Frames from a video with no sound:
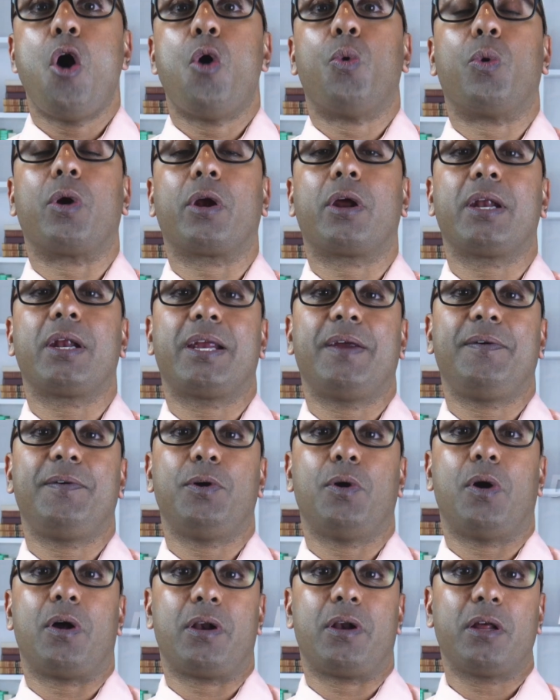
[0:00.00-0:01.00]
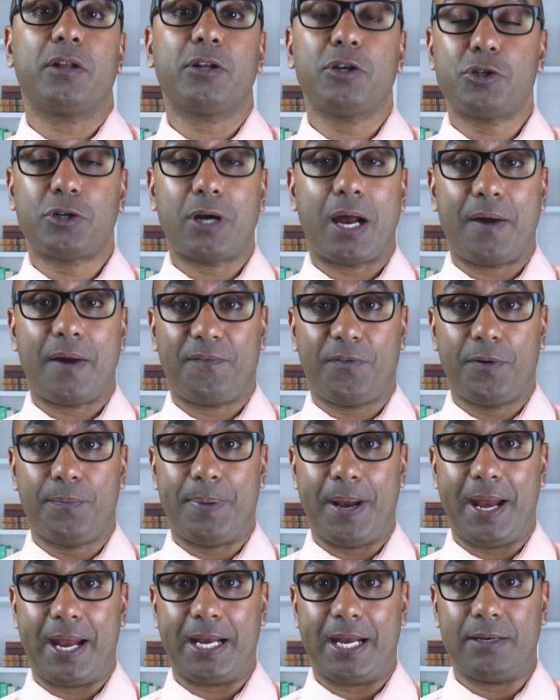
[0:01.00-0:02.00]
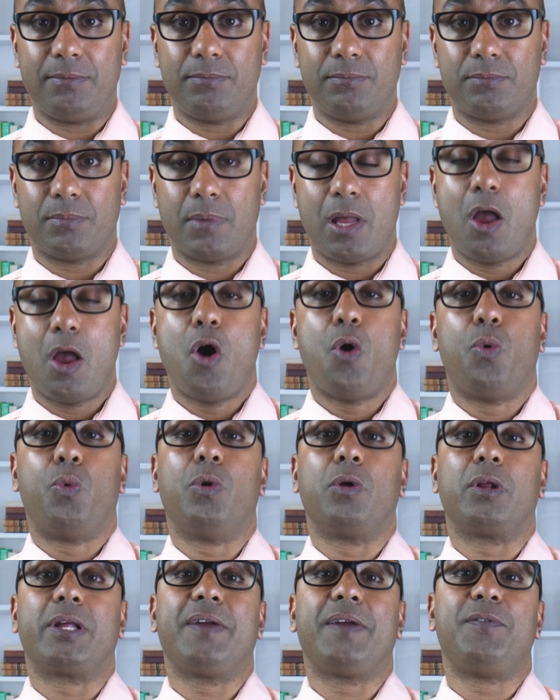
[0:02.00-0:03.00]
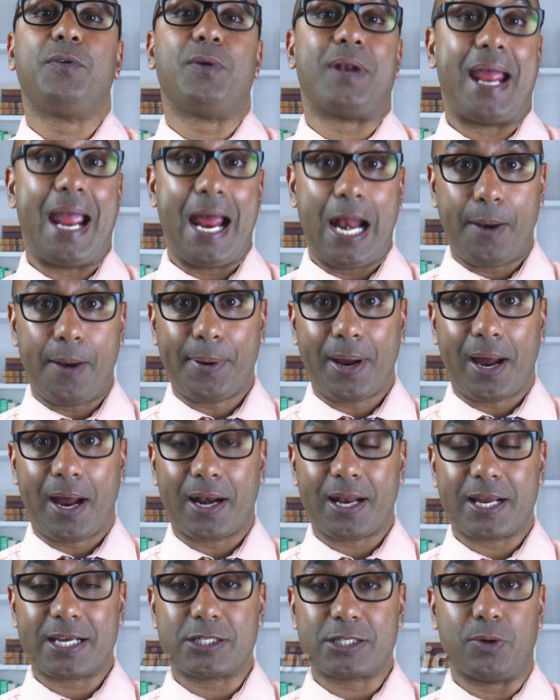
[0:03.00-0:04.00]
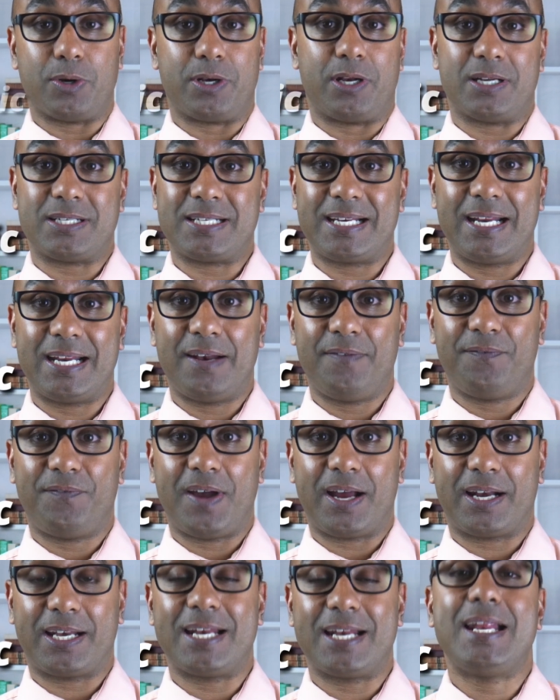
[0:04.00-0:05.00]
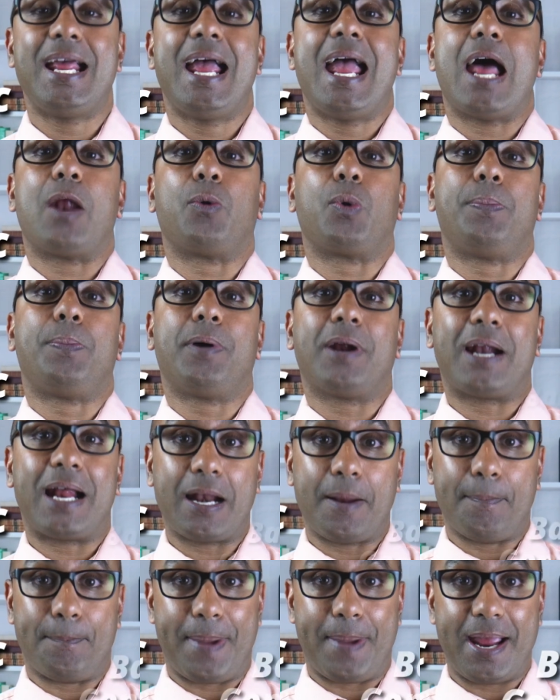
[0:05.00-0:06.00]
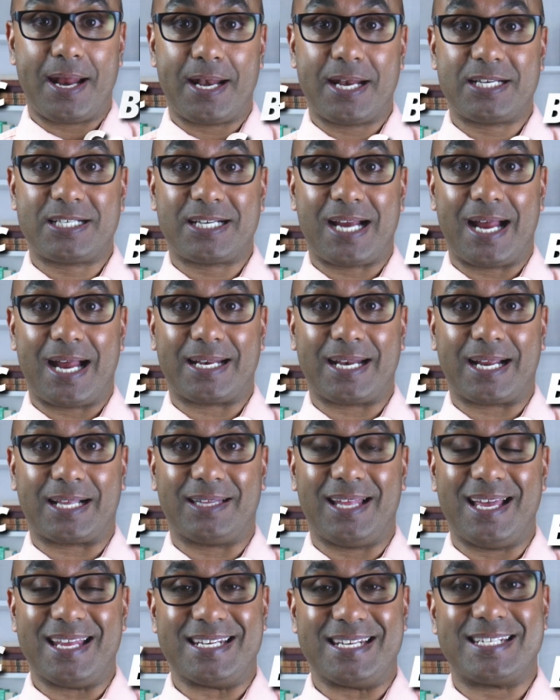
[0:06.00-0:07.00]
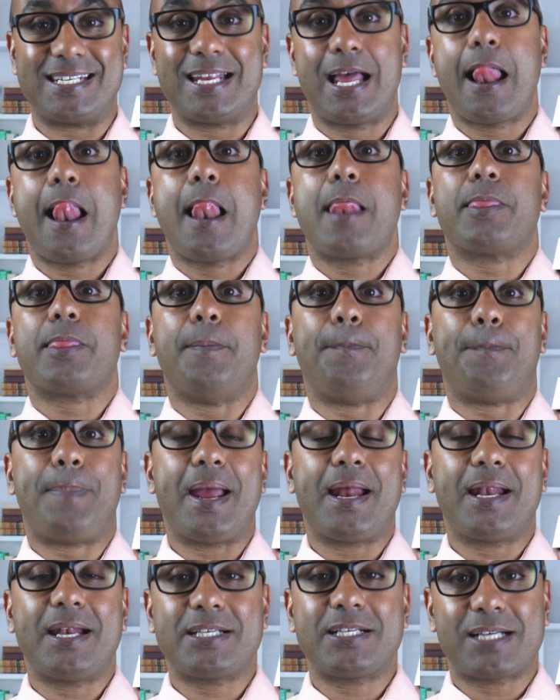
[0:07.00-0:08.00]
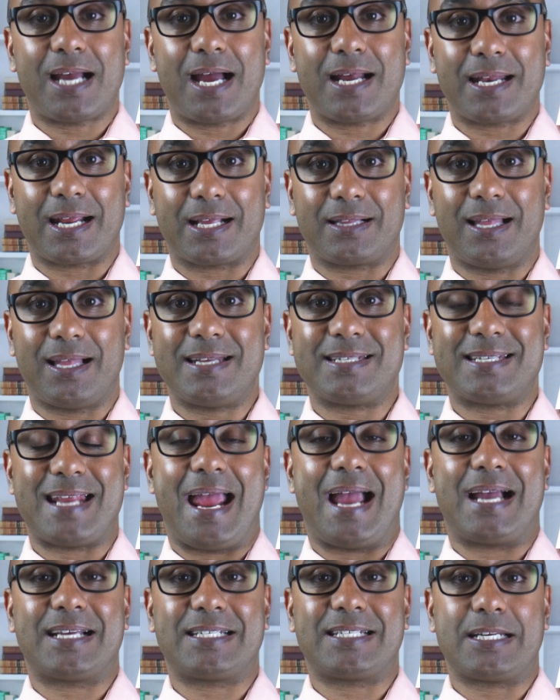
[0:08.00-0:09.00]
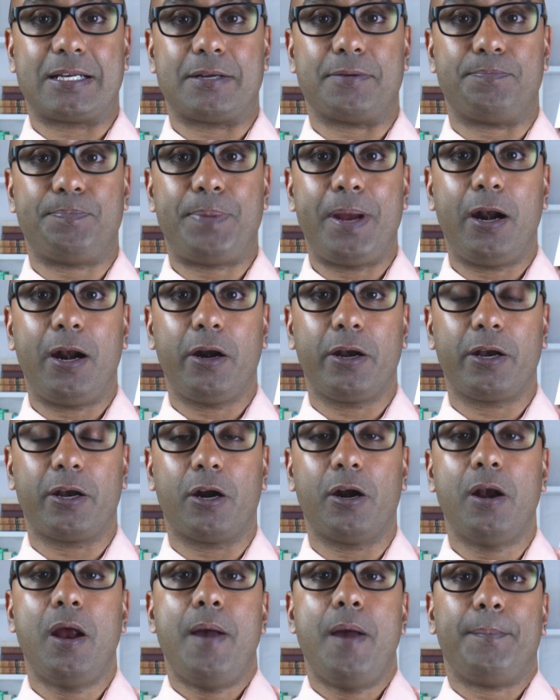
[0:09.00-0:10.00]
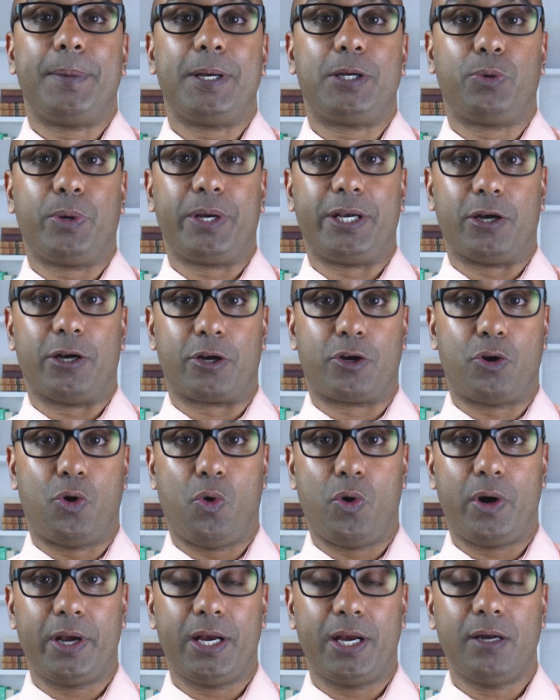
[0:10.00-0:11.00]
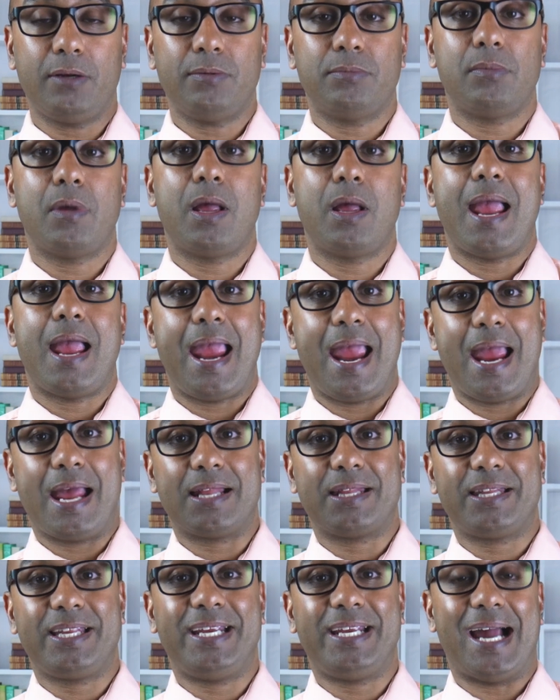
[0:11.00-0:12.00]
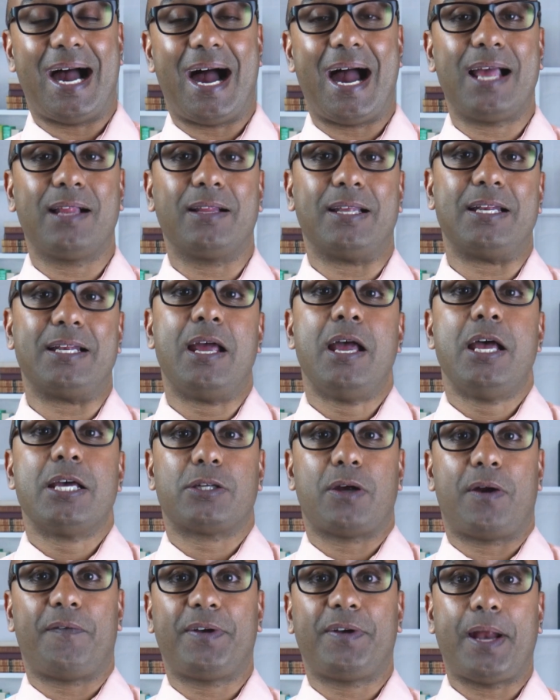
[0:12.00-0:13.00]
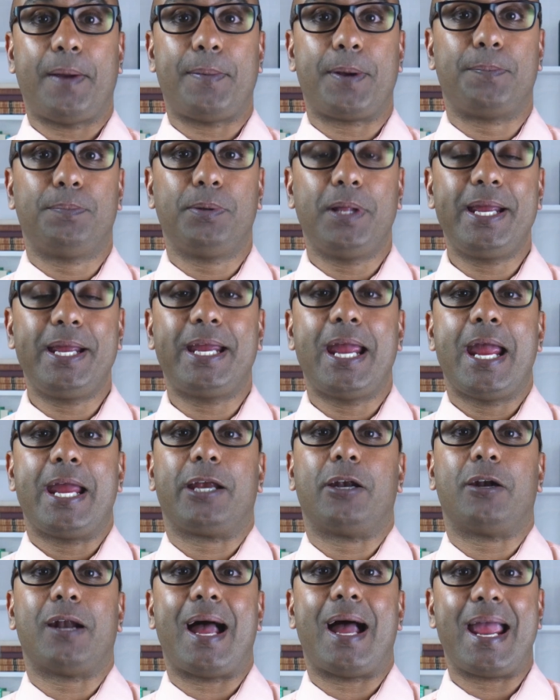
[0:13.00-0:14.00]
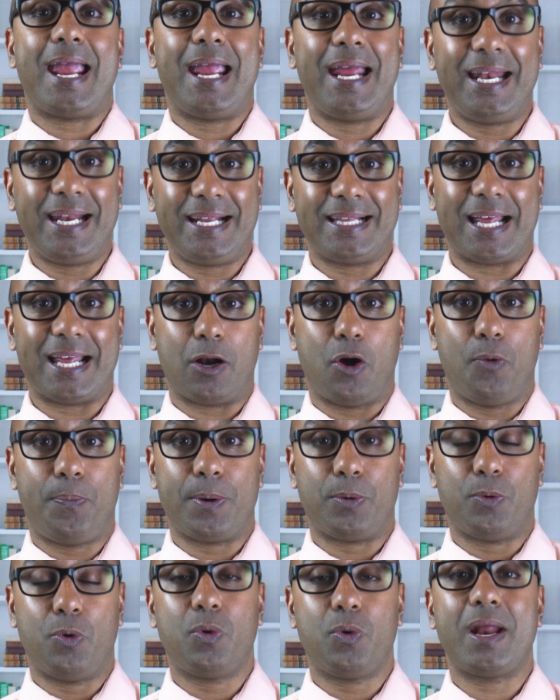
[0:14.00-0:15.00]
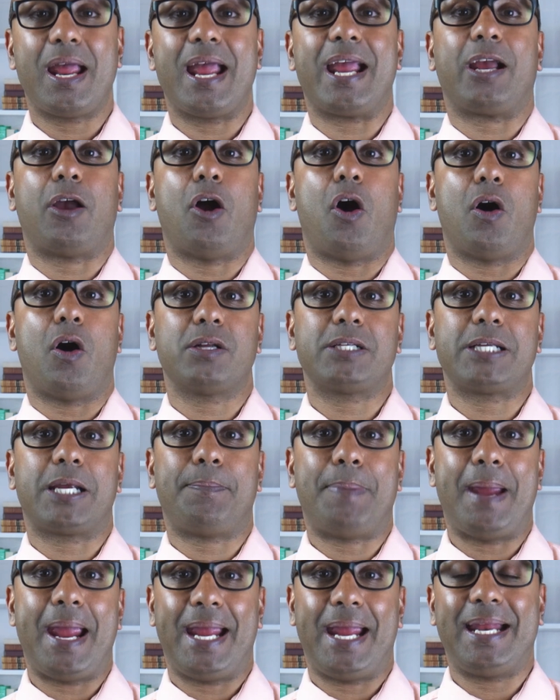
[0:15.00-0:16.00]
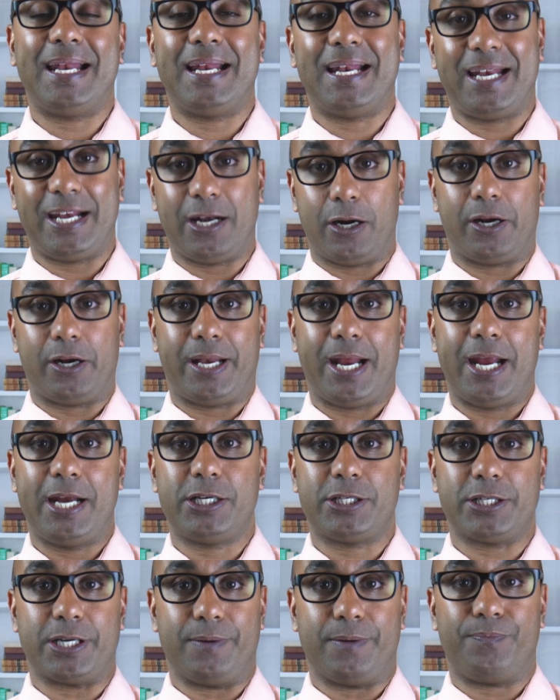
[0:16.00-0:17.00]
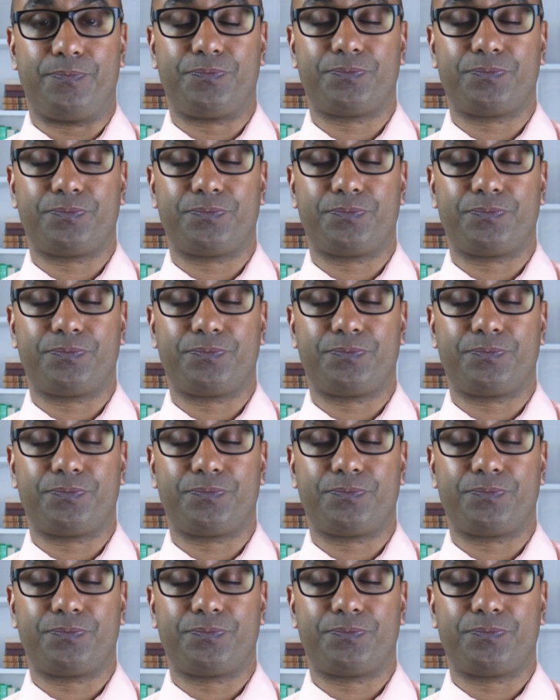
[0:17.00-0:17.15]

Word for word: We're gonna give you another drop for pain. We'll give you an antibiotic so it doesn't get infected, and we put on a bandage contact lens. The bandage contact lens acts as a barrier between your cornea and the eyelid. So every time you blink, you're not hitting that open wound and causing pain and irritation.